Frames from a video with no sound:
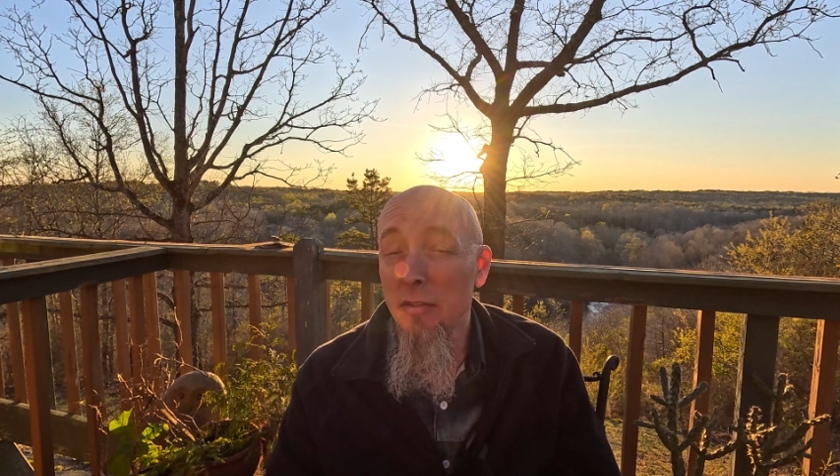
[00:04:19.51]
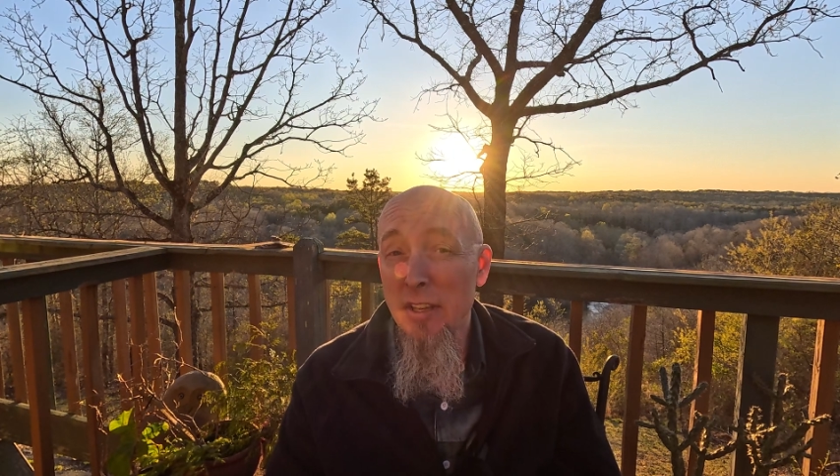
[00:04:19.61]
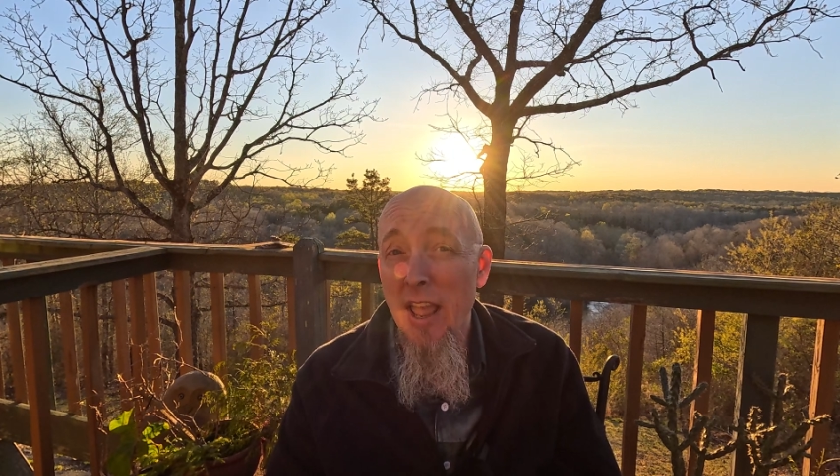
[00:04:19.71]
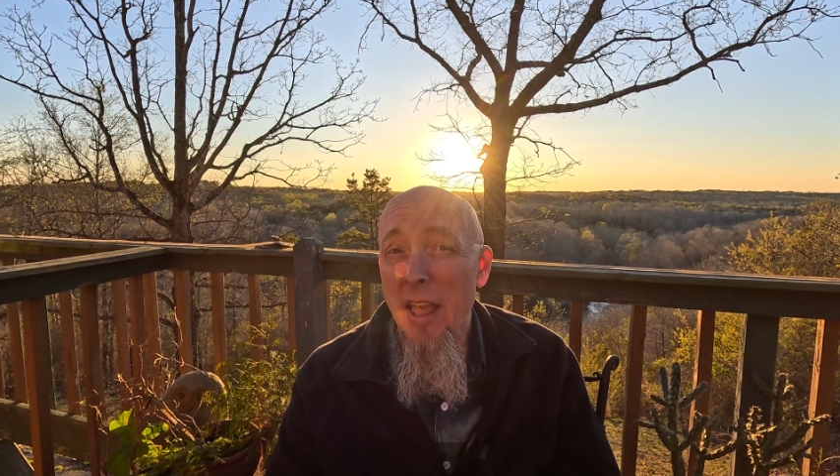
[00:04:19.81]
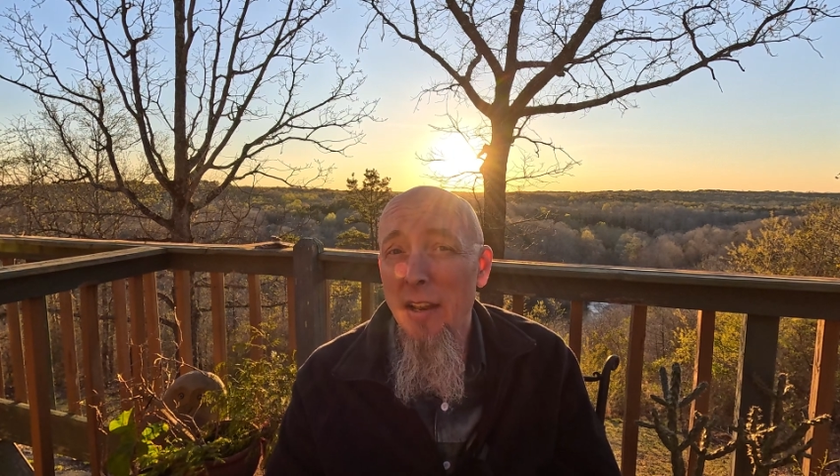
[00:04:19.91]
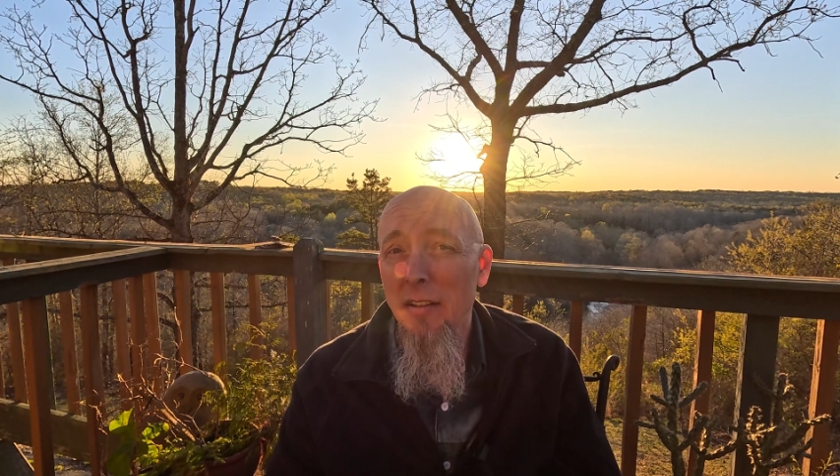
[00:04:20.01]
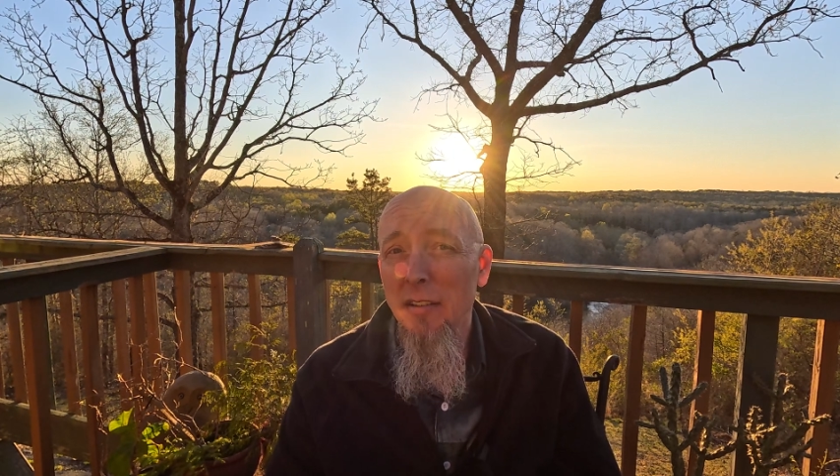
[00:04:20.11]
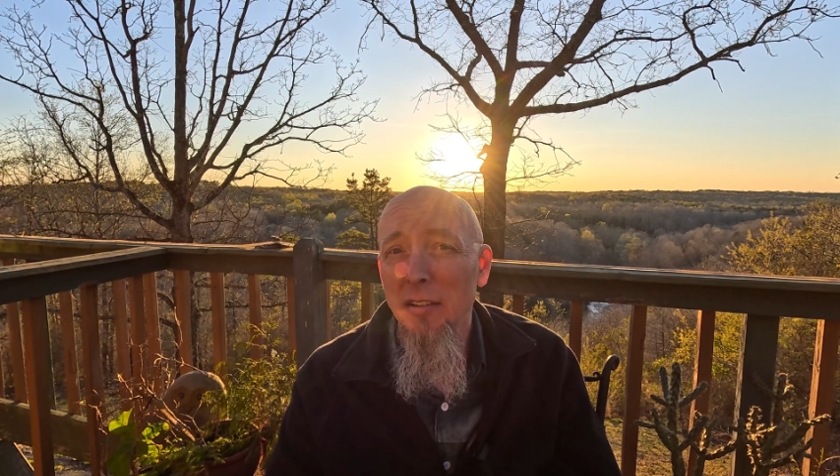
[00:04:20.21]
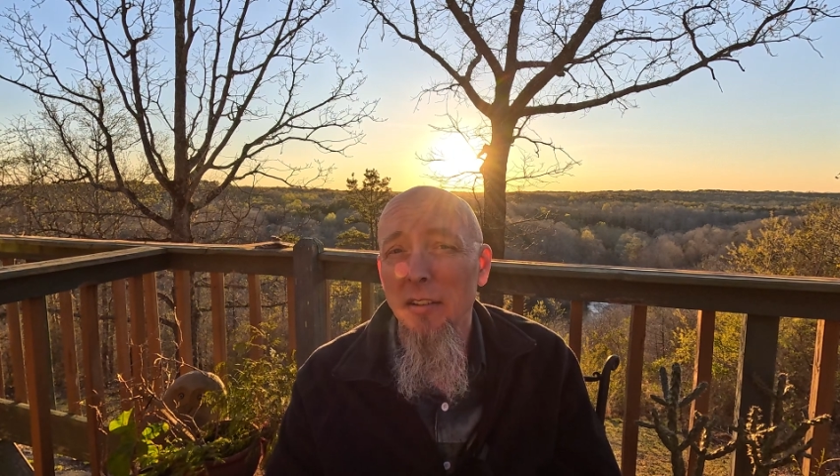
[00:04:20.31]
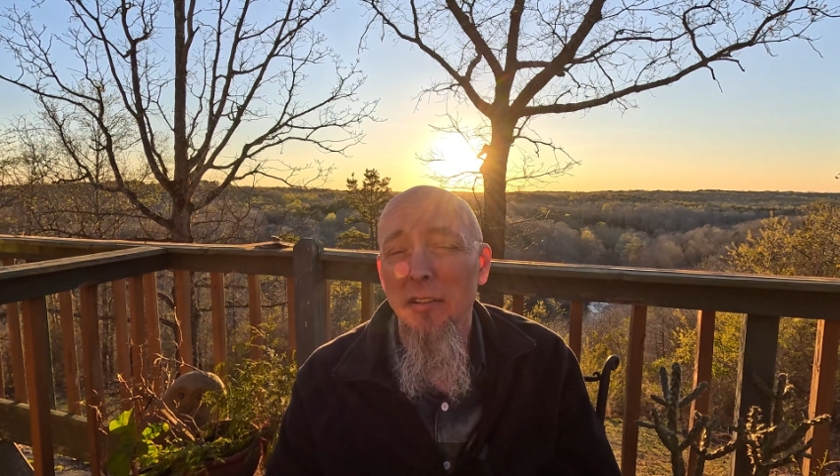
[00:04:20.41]
debt,
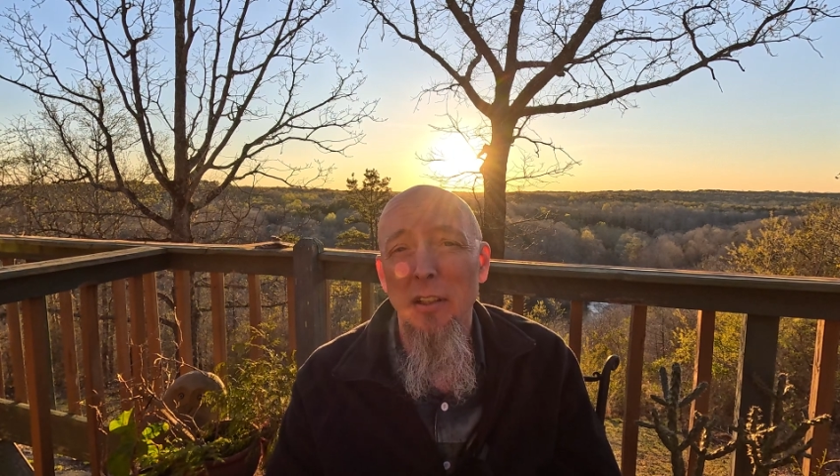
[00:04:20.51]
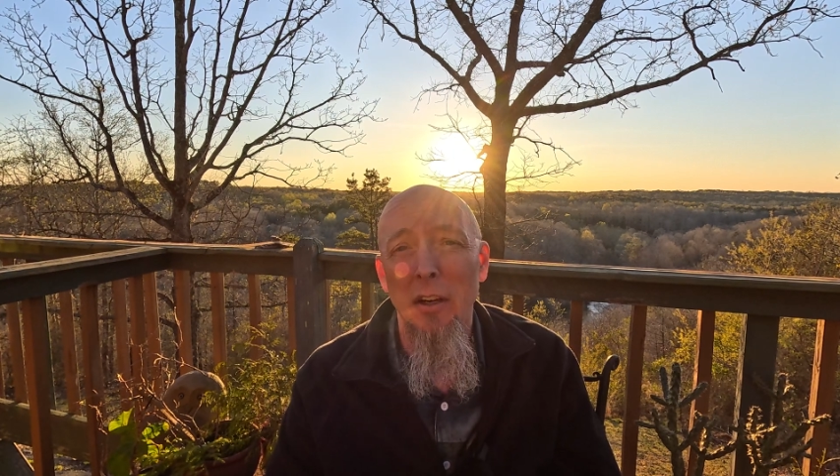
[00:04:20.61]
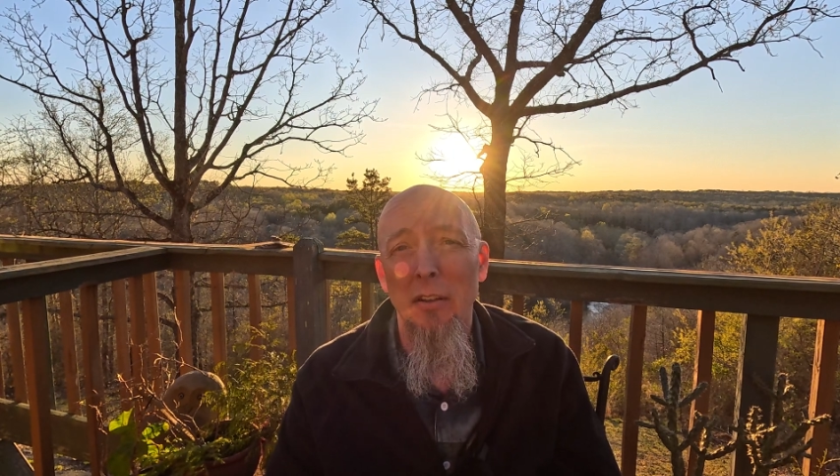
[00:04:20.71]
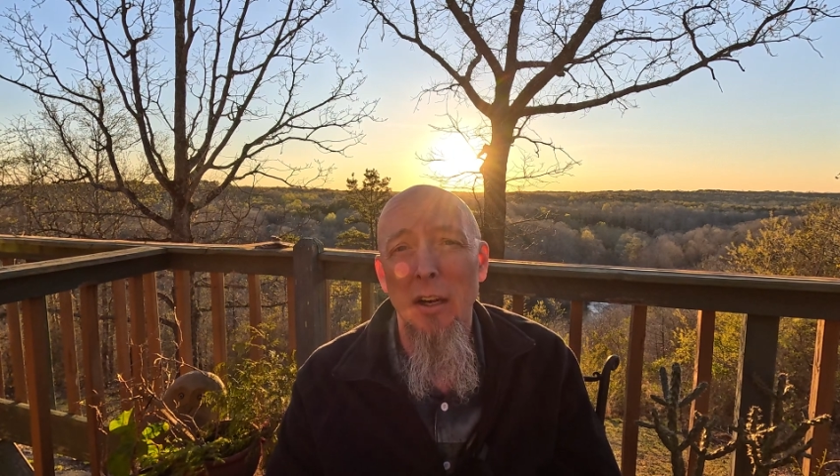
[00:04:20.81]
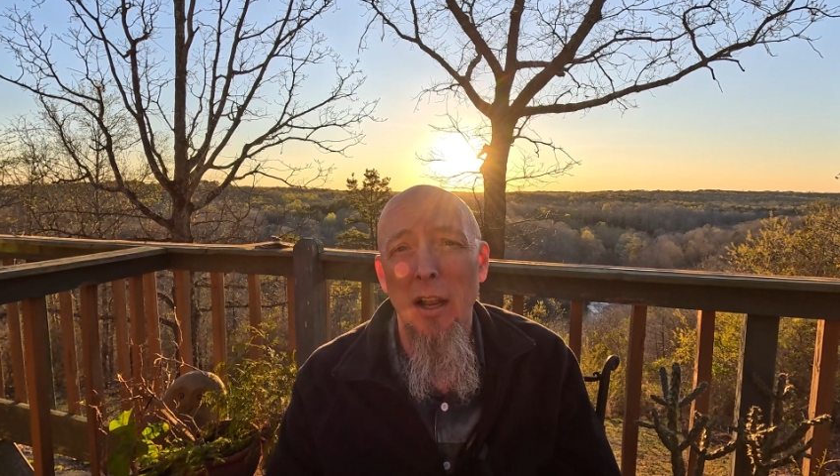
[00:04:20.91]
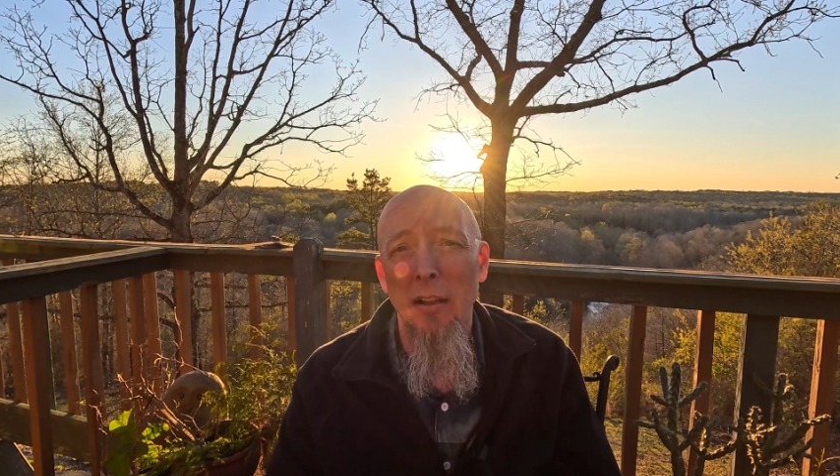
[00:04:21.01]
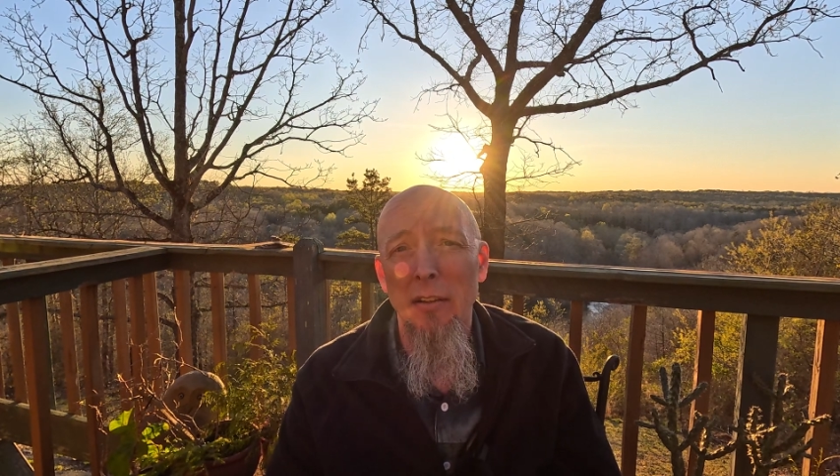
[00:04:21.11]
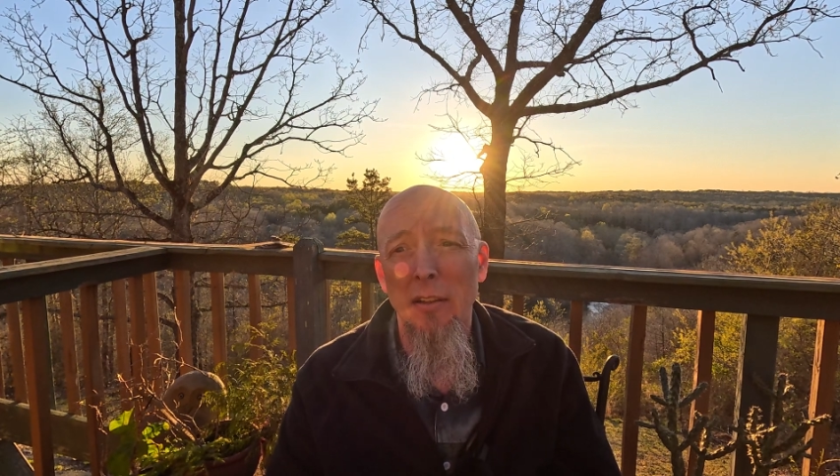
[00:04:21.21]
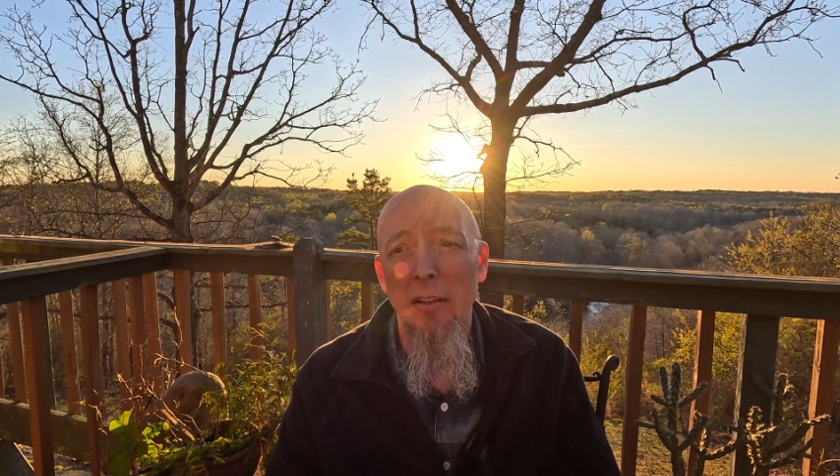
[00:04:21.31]
what